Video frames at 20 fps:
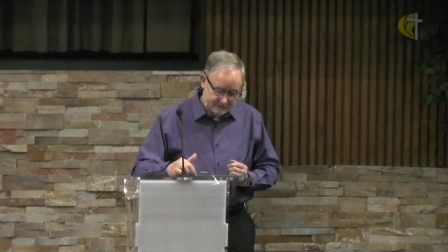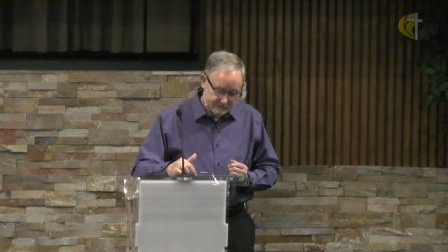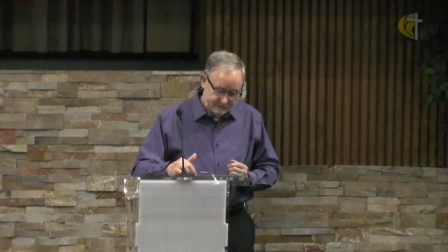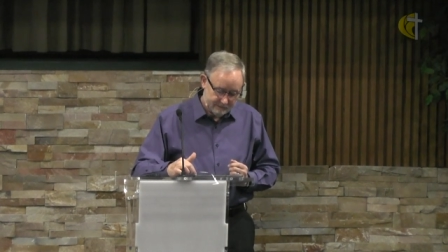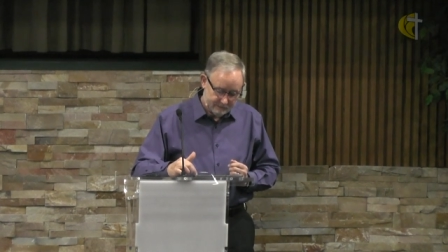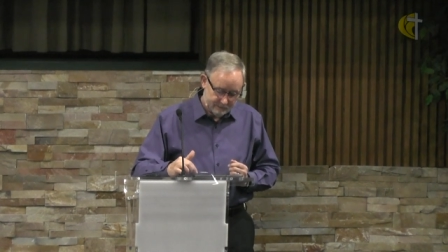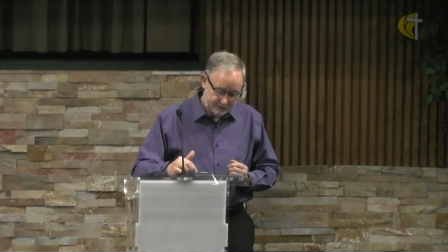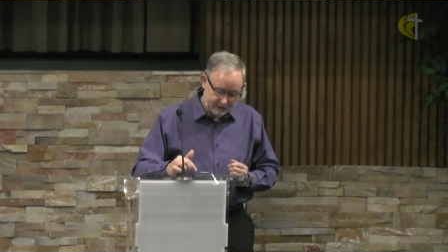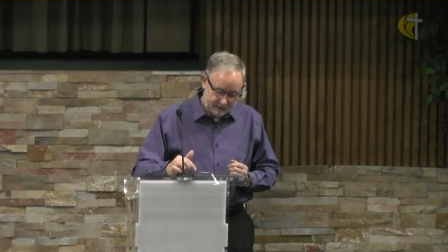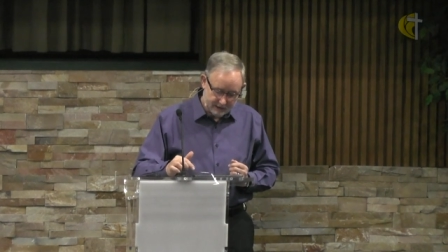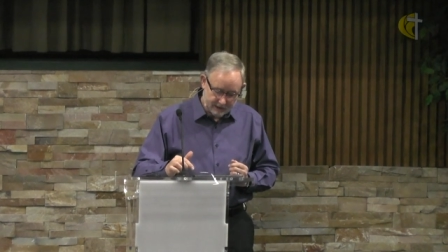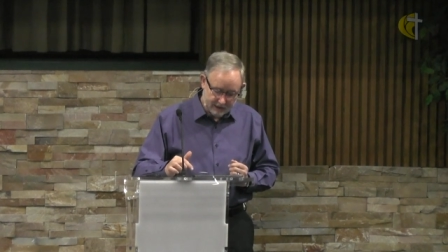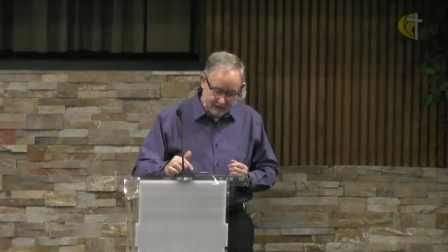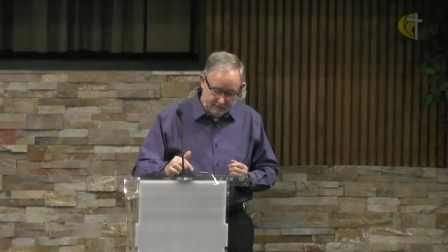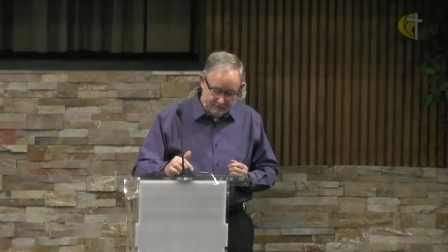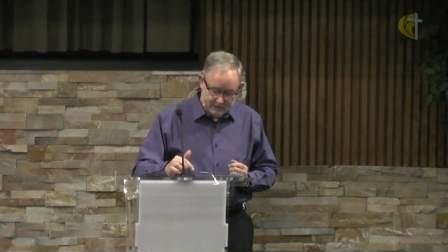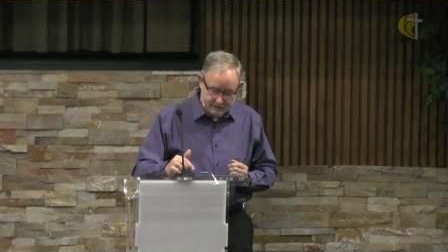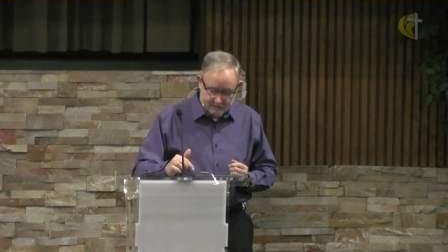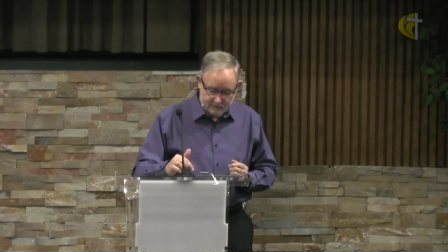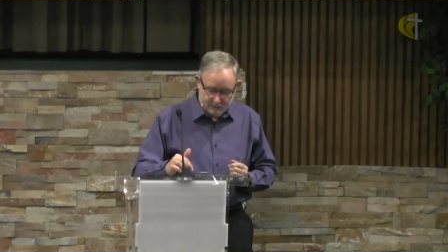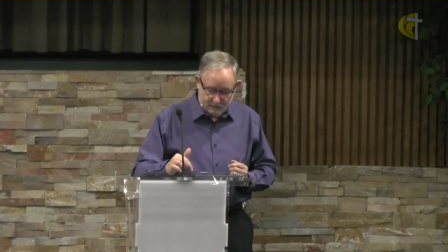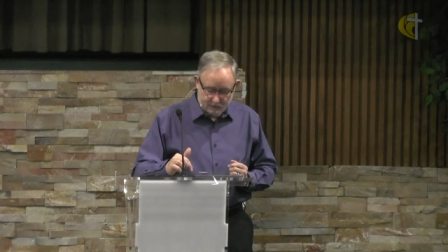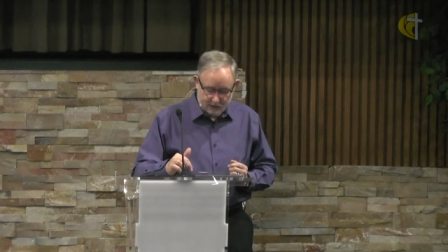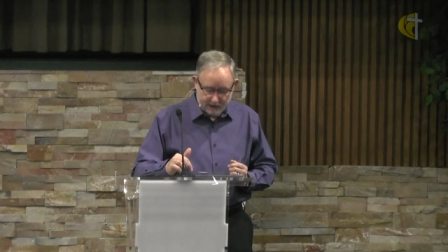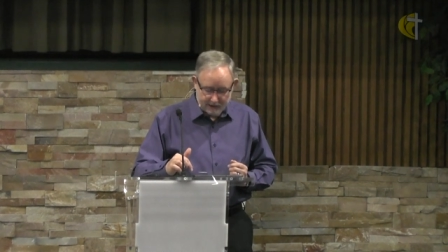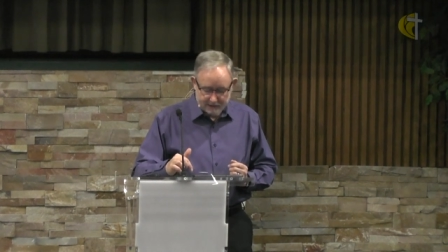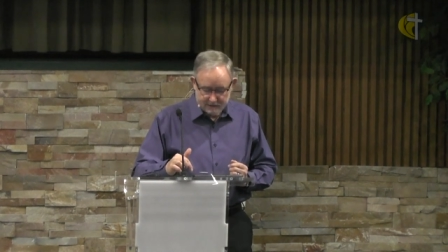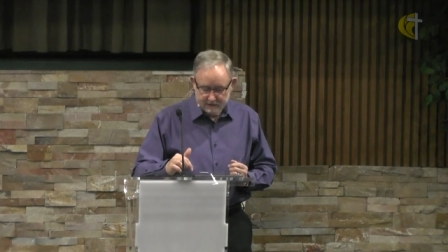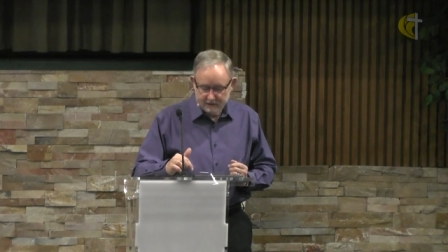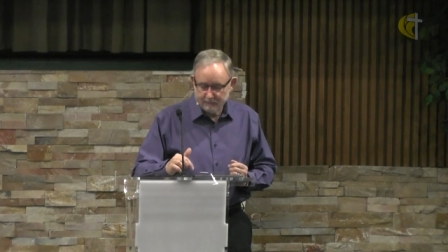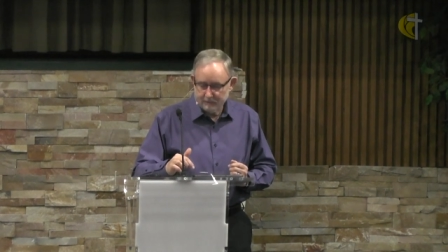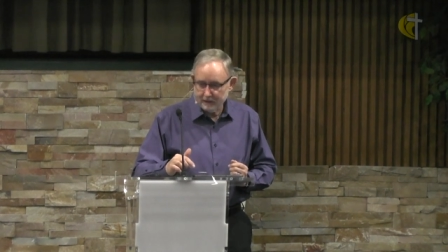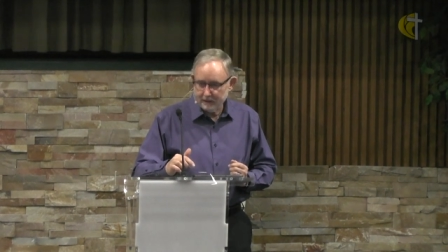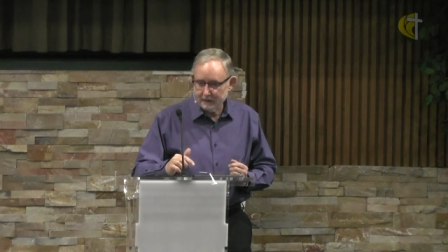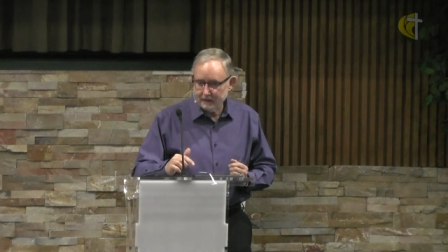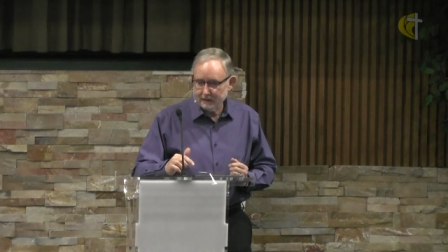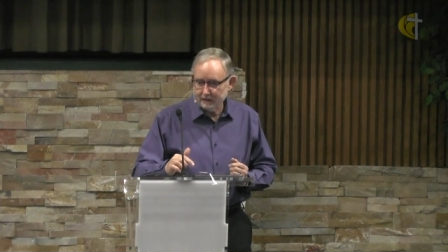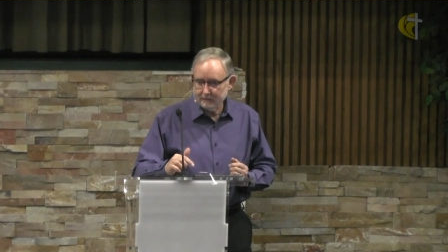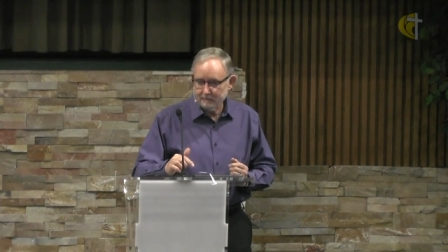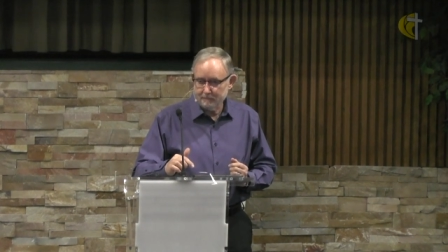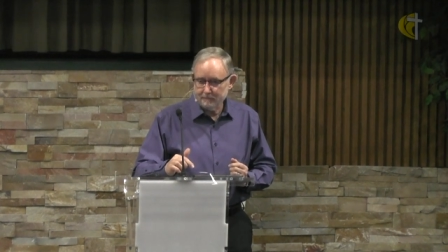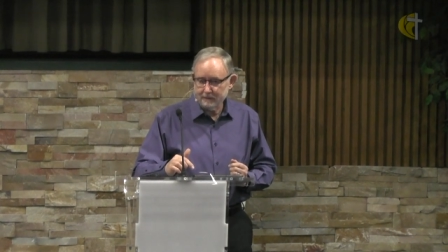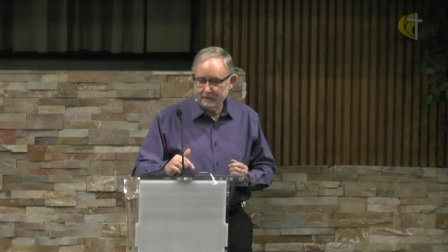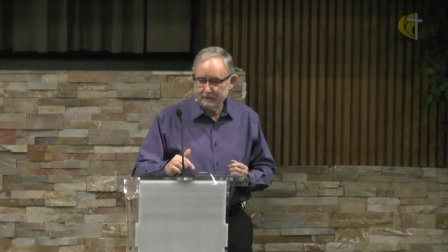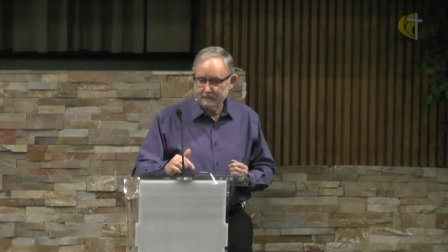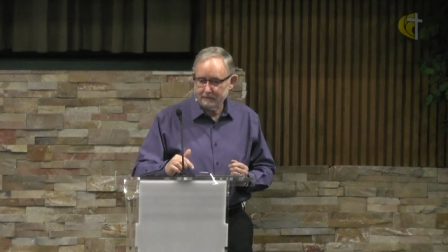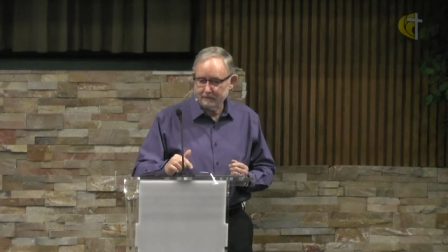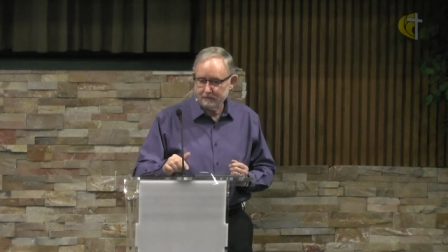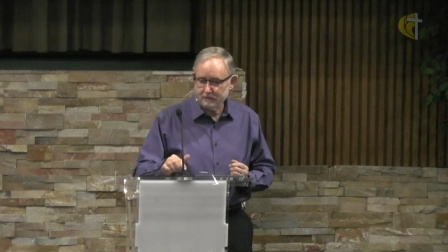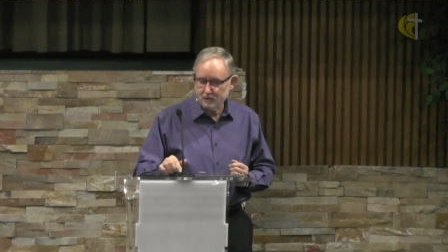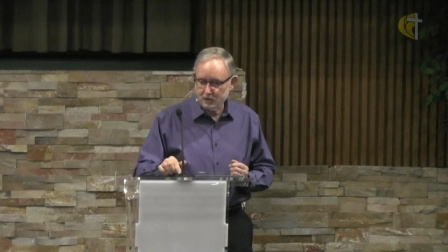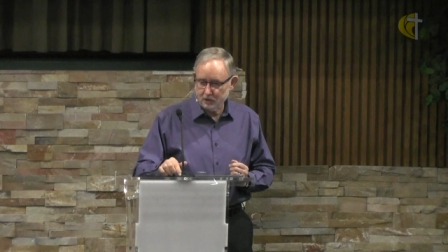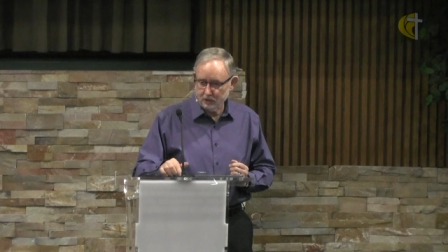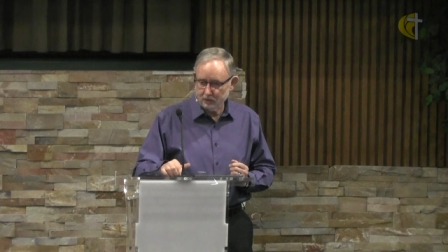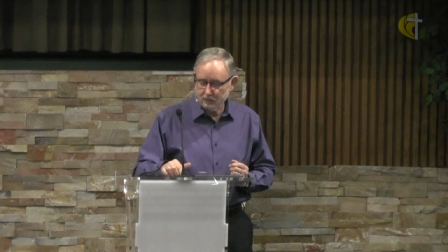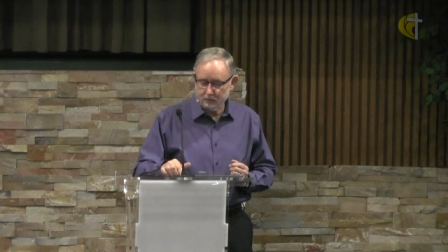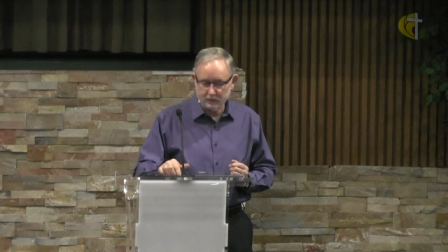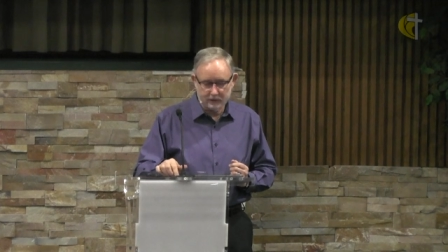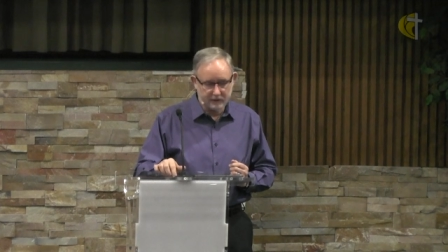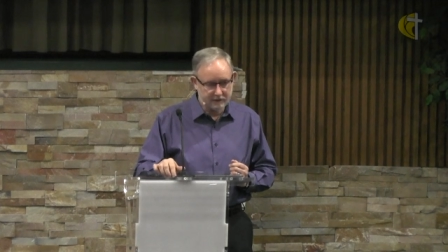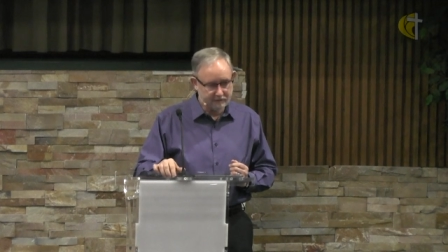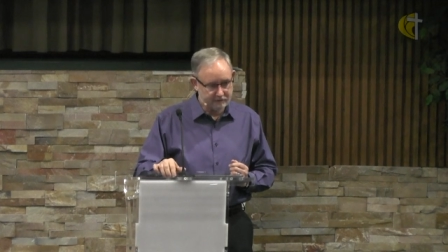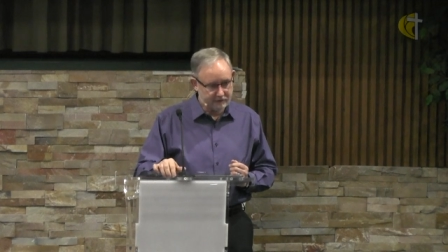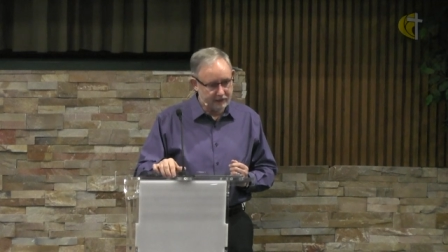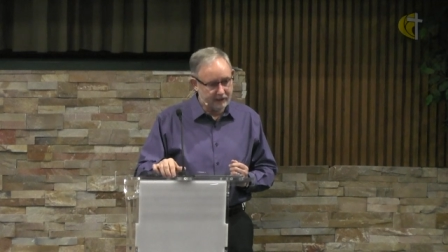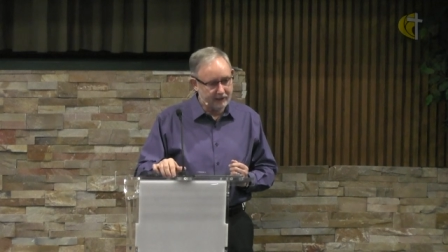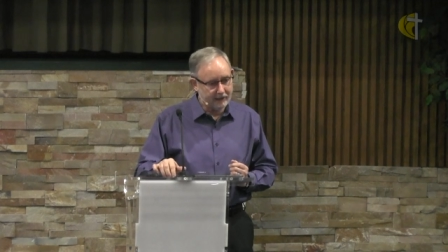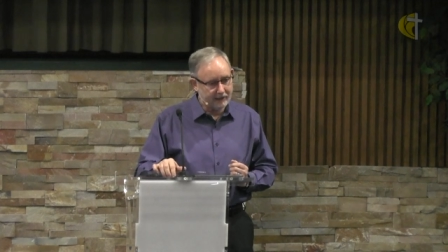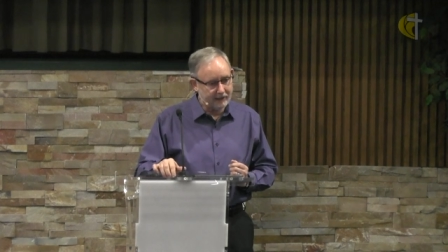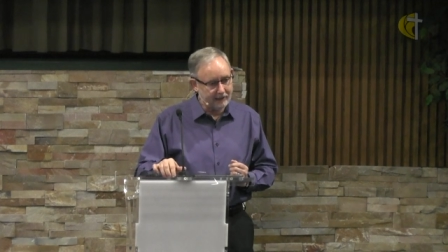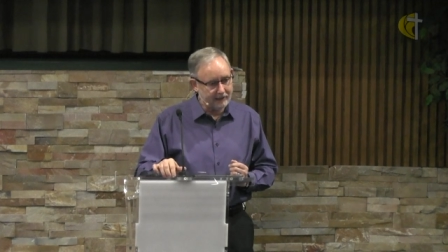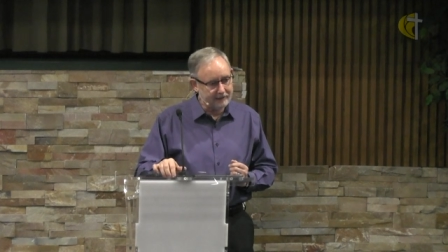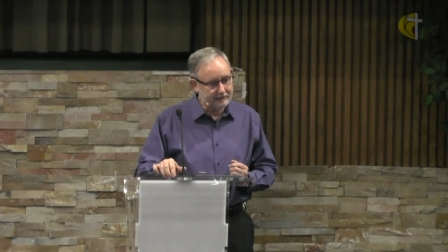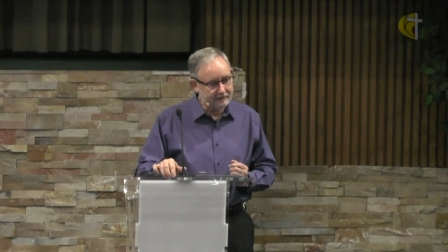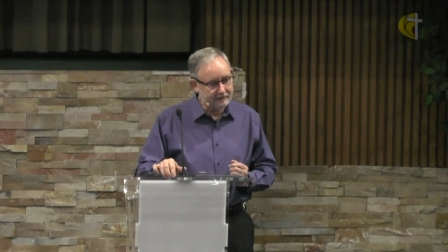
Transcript: But he gave them the right to become children of God.